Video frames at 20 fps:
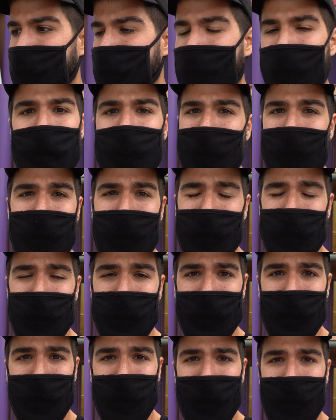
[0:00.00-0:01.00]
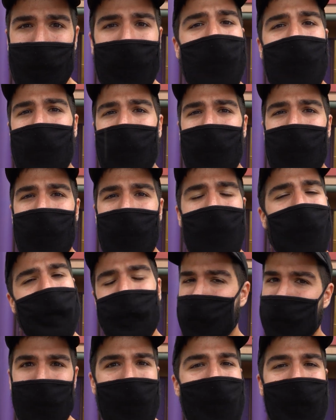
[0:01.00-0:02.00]
that pretty much
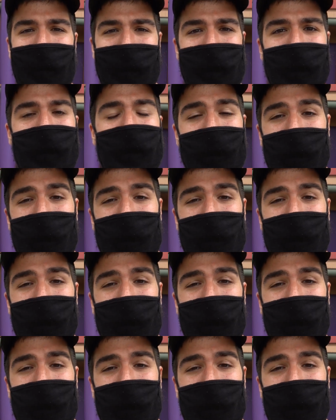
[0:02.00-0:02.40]
every ride